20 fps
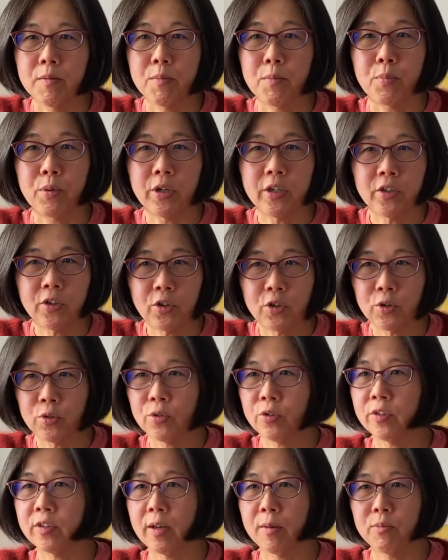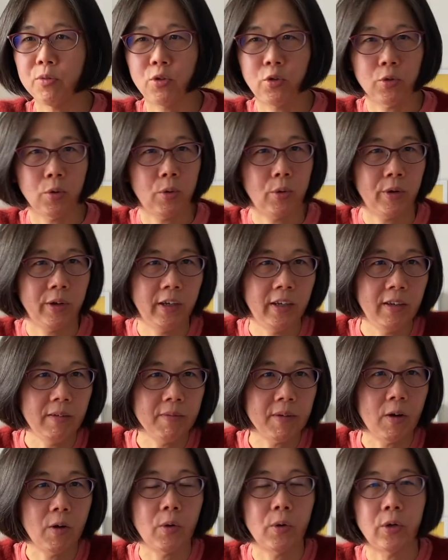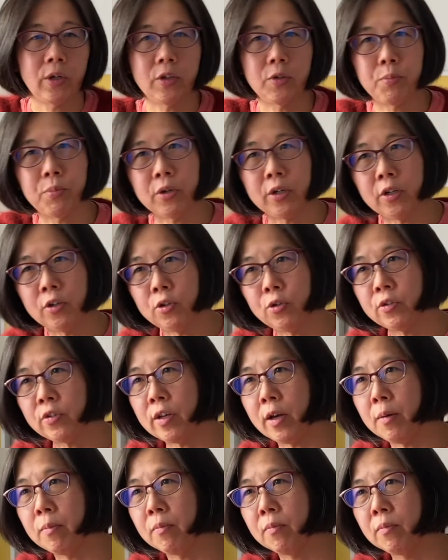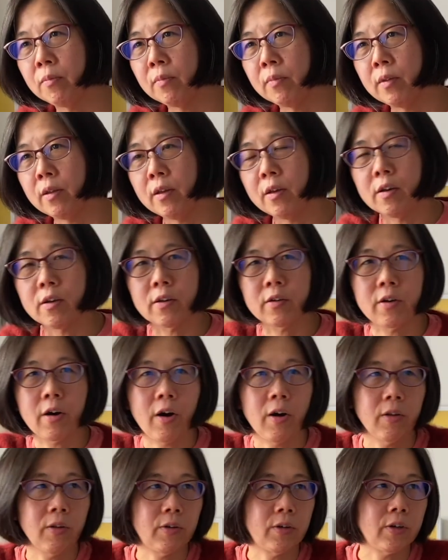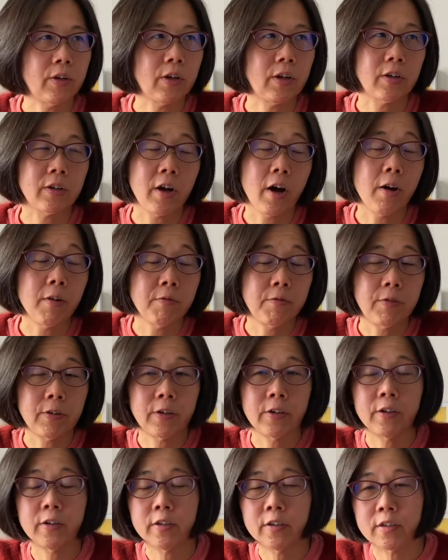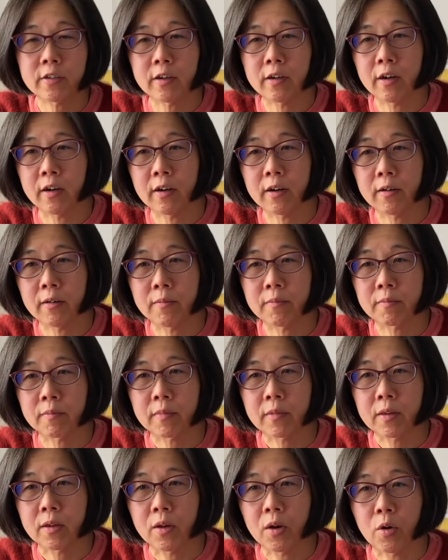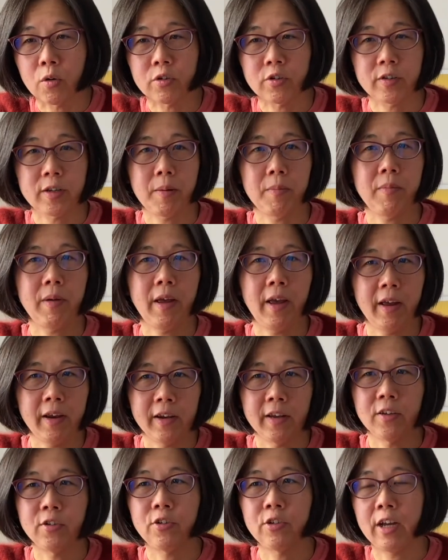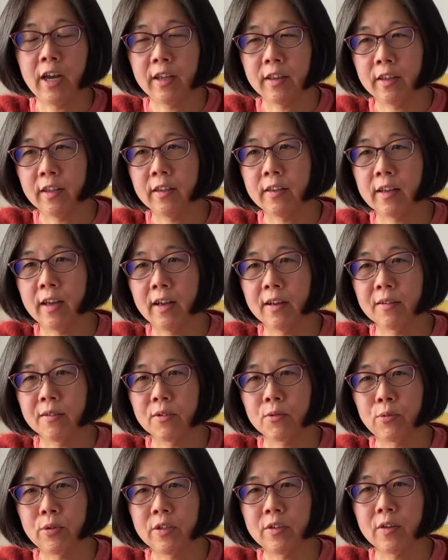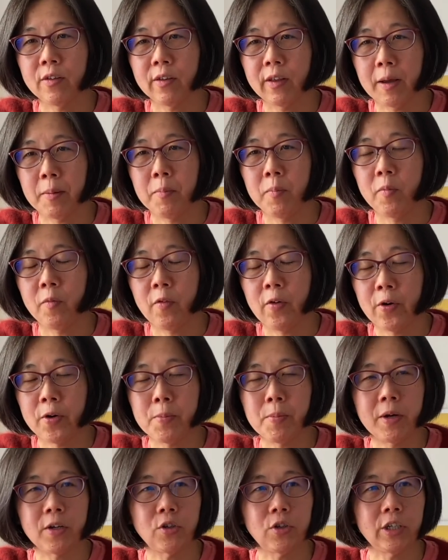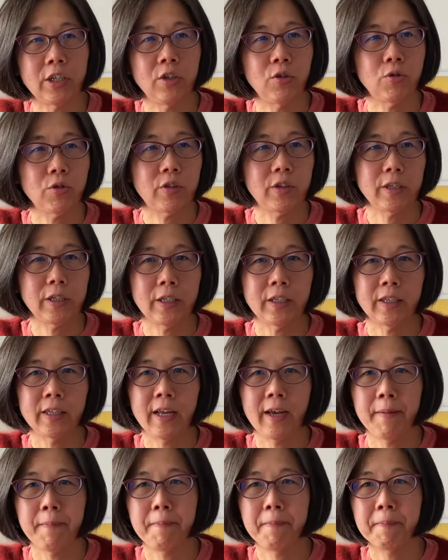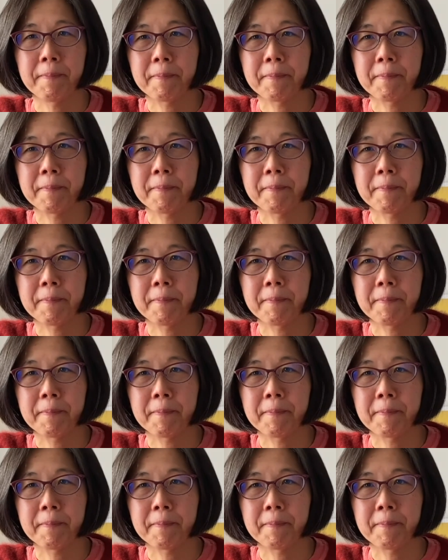brings you some joy, or it brings you some color, comfort, or some energy. I think that recently I'm very much interested in that